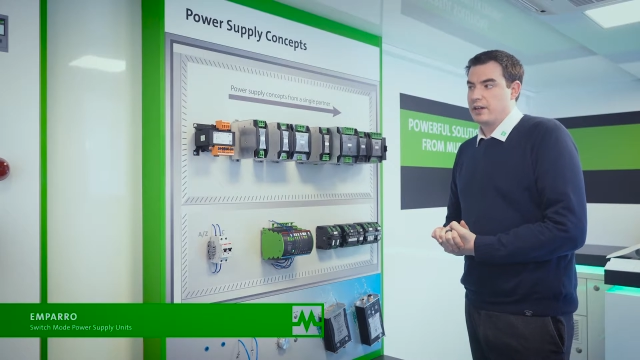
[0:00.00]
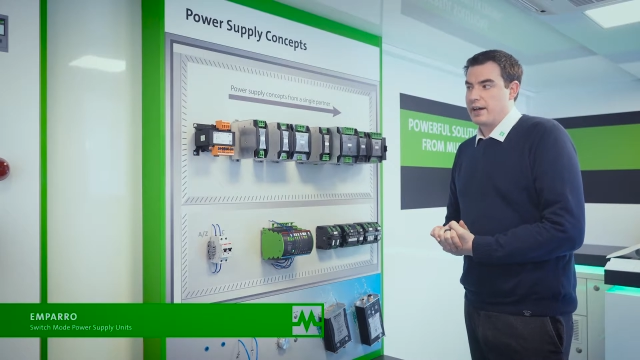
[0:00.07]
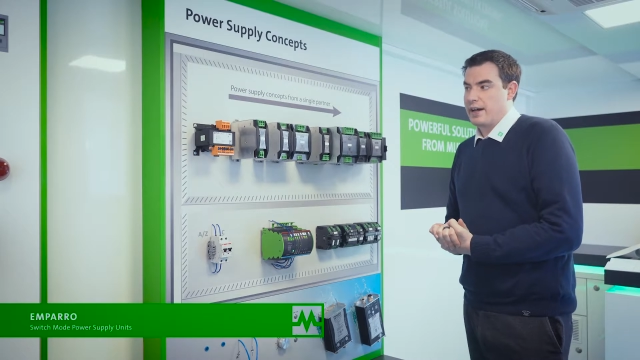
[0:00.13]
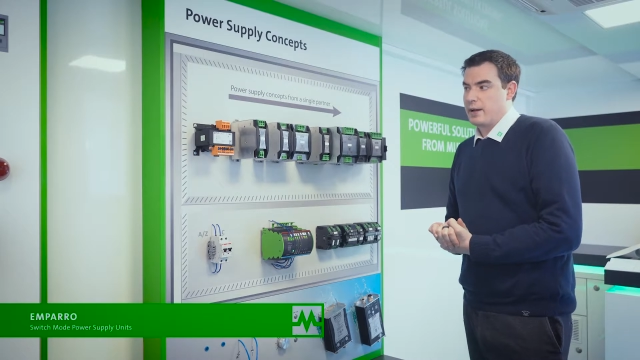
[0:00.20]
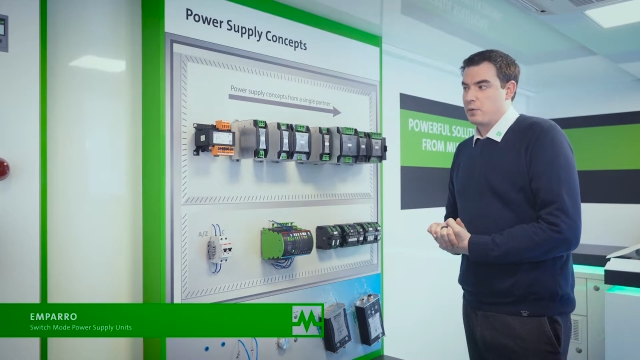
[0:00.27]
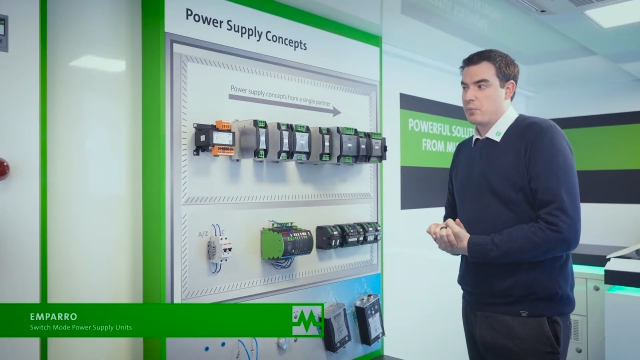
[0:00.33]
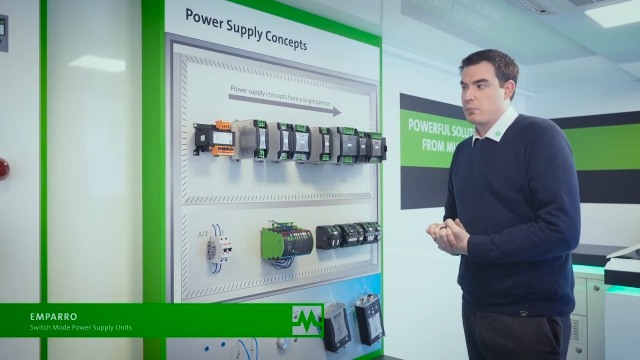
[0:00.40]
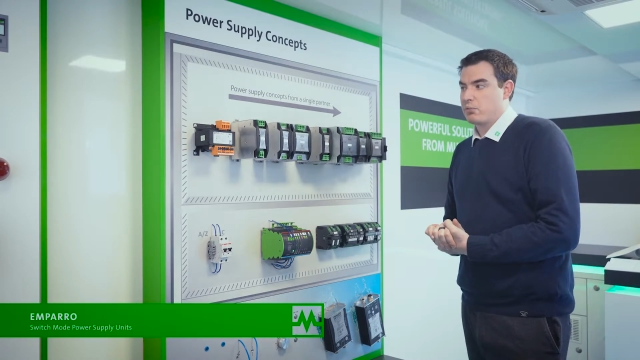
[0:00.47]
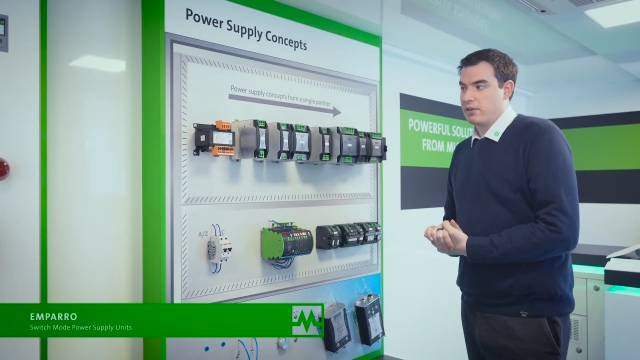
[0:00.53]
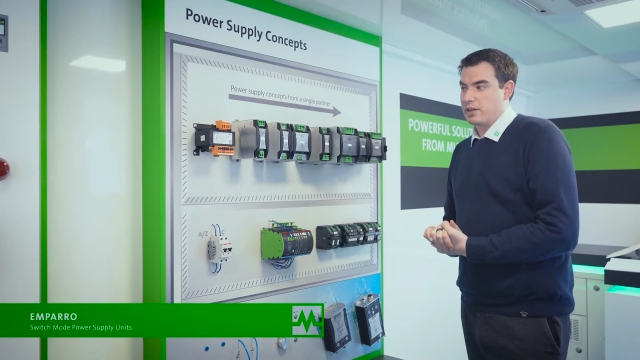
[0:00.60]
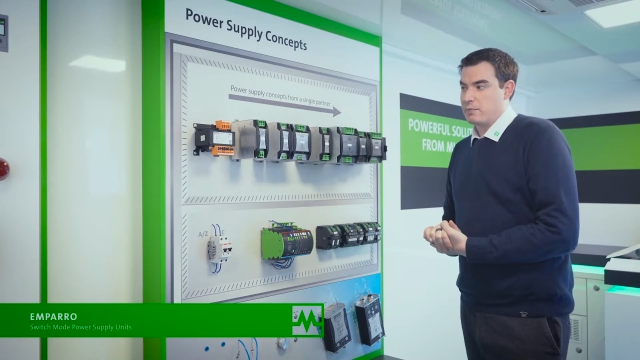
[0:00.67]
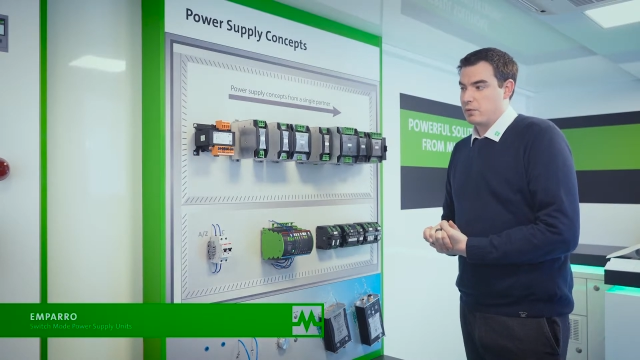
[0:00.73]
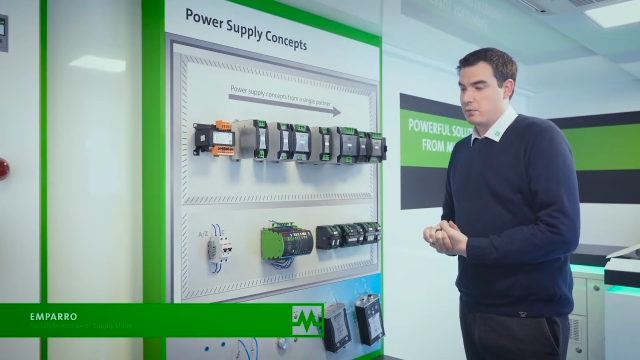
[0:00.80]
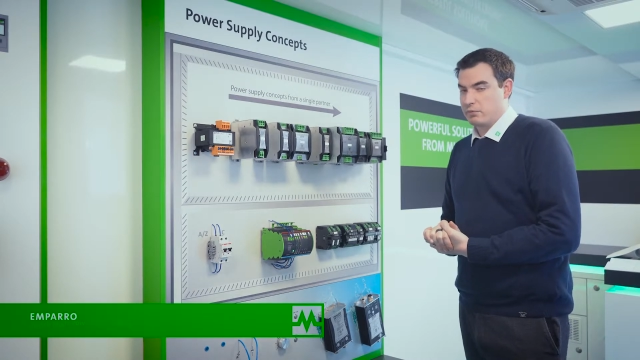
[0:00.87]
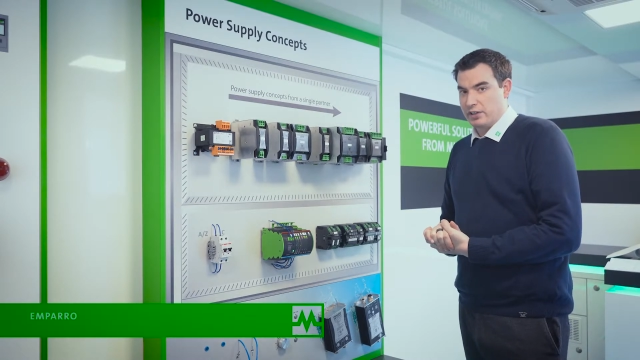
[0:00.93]
our
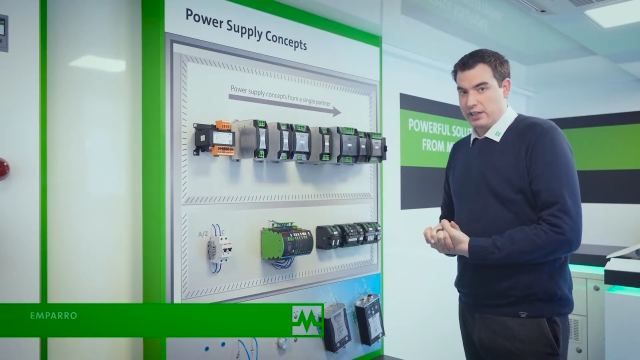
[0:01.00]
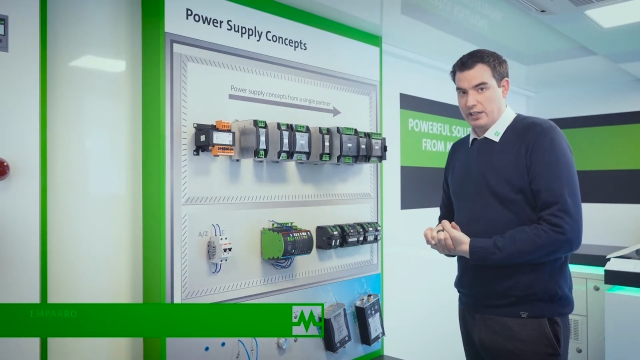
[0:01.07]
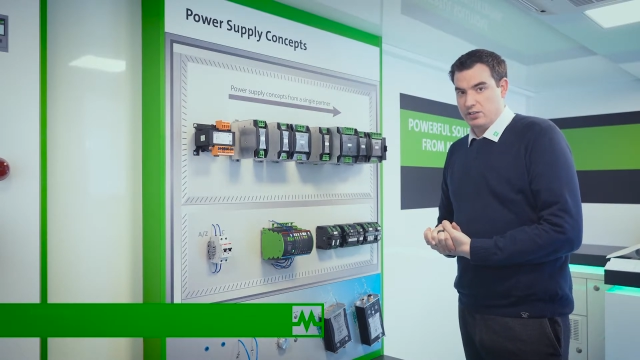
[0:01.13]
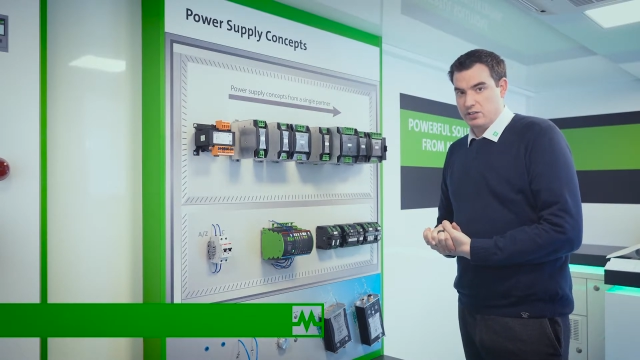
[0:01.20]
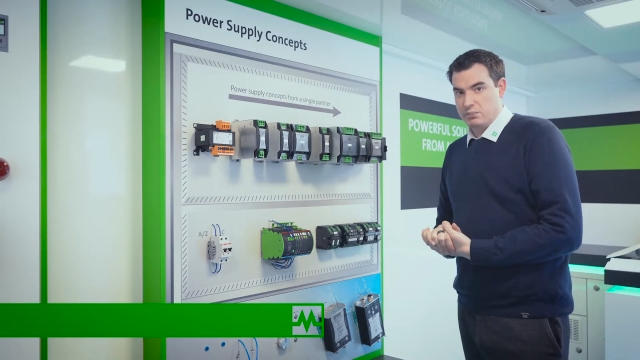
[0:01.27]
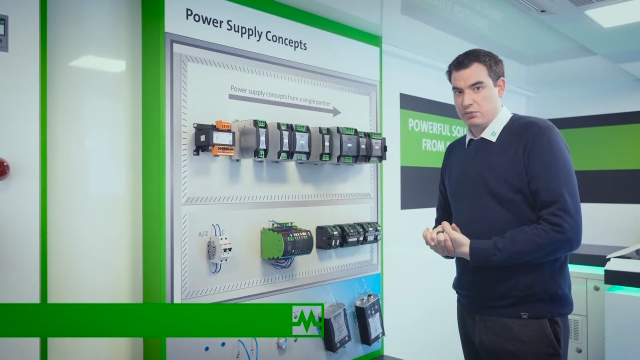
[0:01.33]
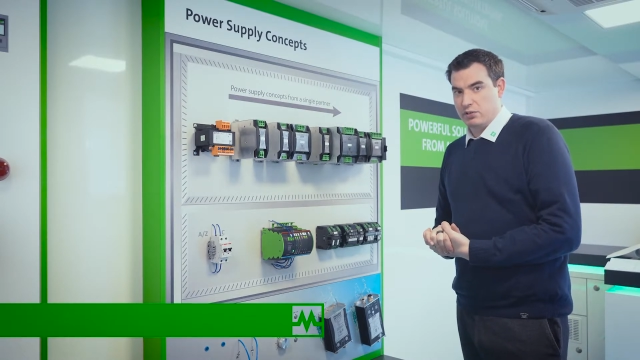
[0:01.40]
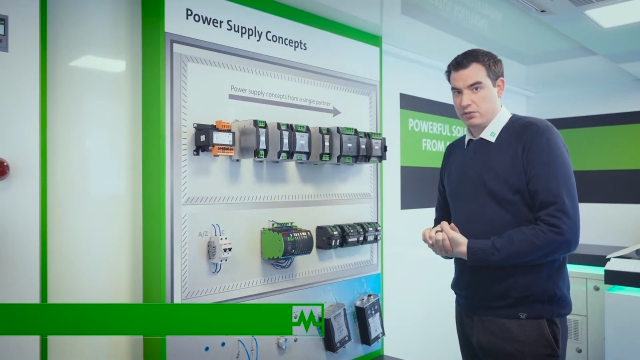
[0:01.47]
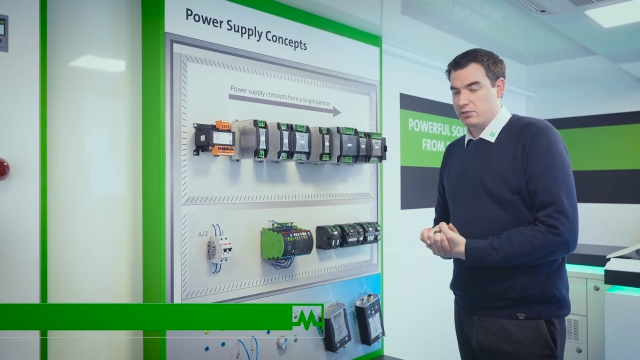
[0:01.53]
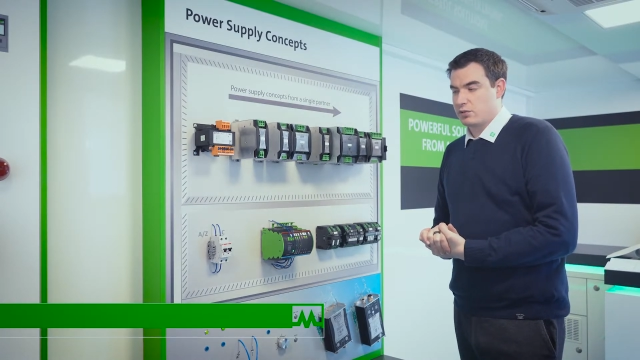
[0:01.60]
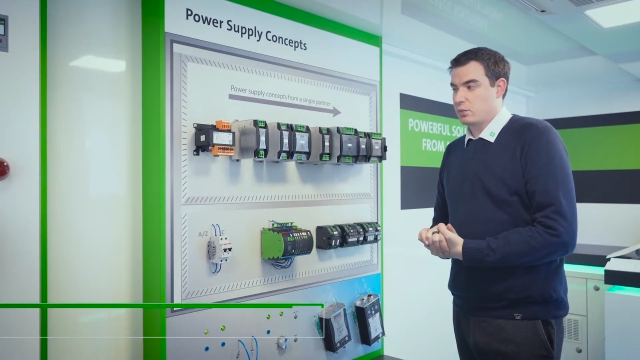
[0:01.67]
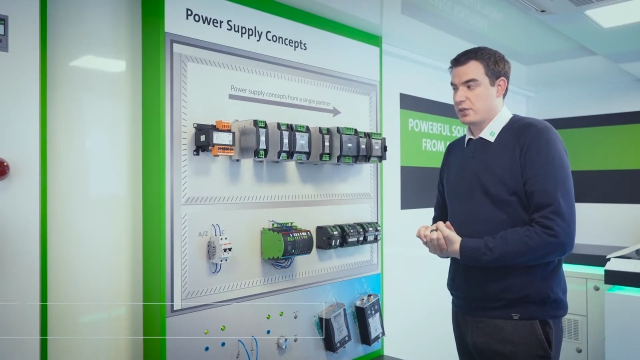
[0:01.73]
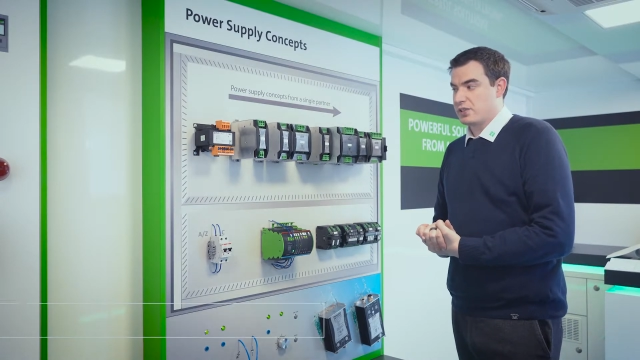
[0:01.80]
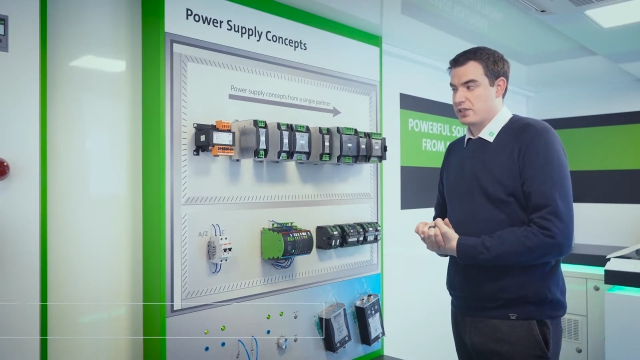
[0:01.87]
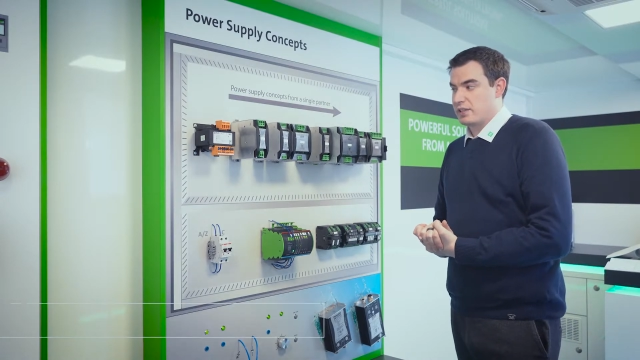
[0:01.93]
premium range
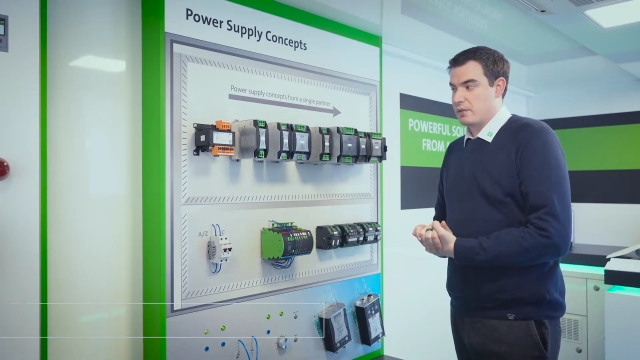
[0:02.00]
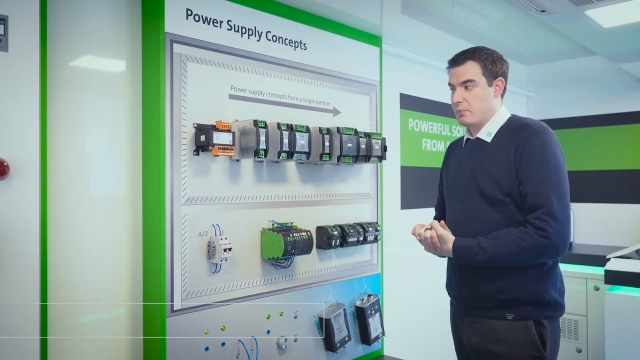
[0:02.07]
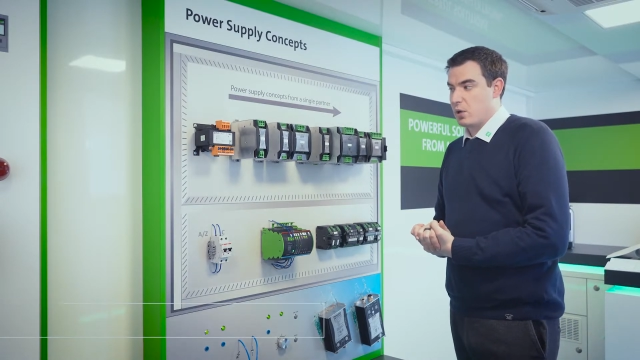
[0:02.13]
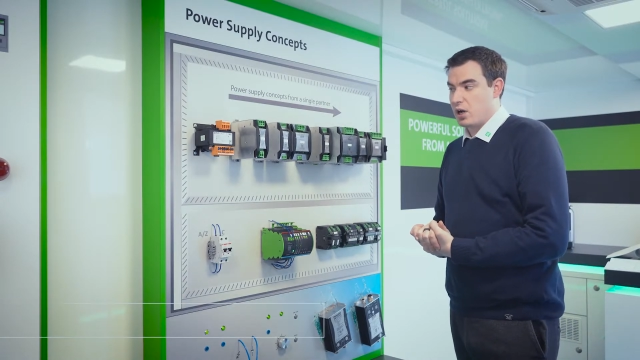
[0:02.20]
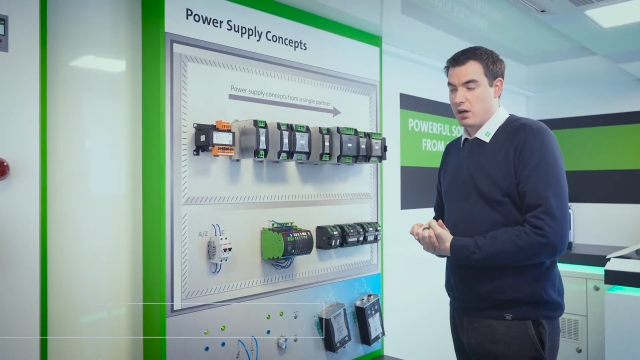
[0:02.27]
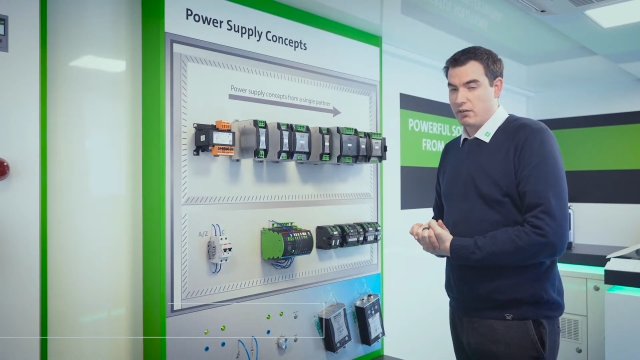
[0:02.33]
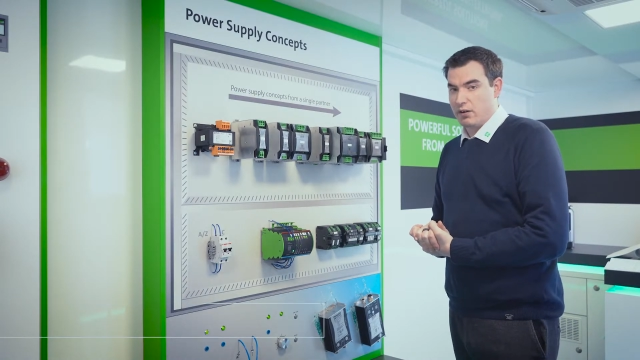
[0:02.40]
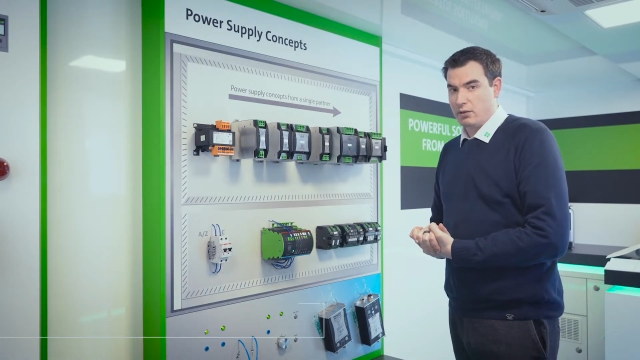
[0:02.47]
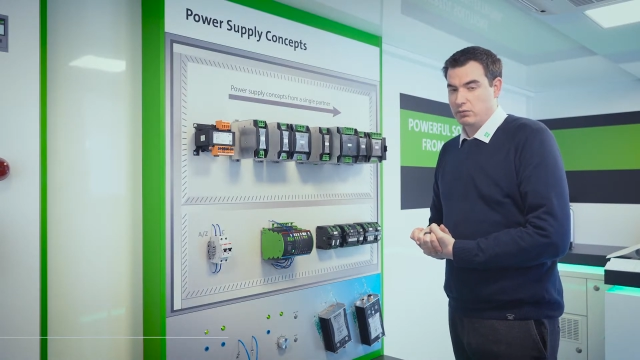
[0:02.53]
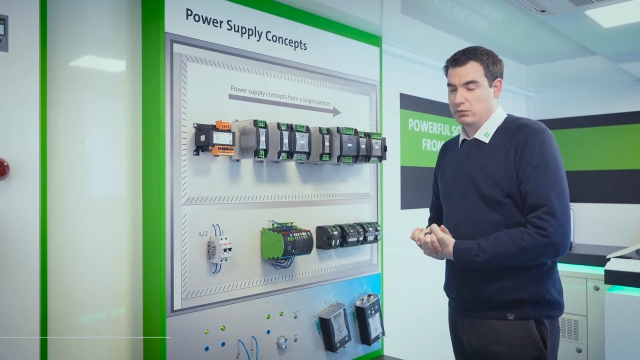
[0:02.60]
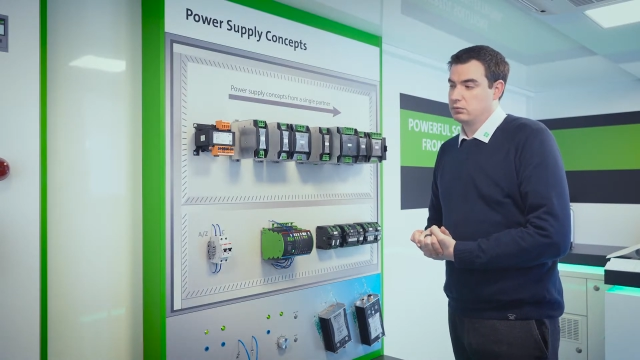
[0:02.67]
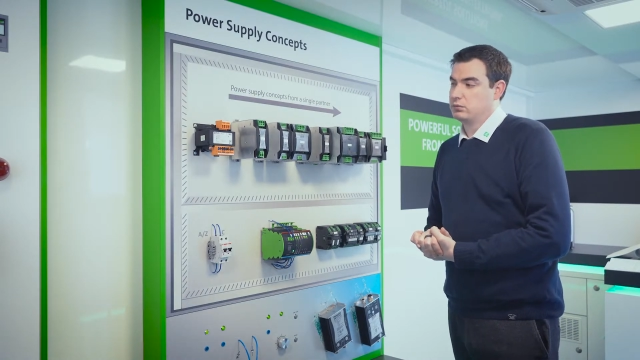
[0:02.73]
product, which is Impara.